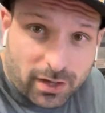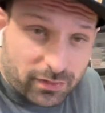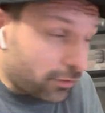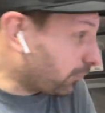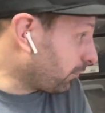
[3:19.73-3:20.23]

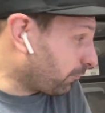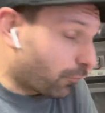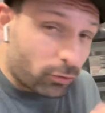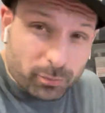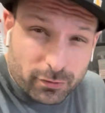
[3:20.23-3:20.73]
these
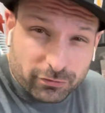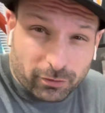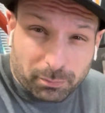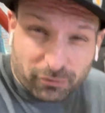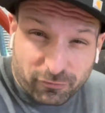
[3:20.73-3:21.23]
photo
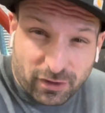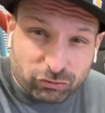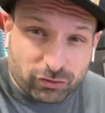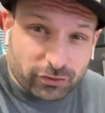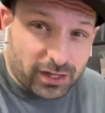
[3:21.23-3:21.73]
booths are
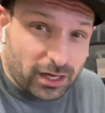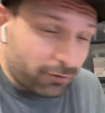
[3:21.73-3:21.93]
professional yet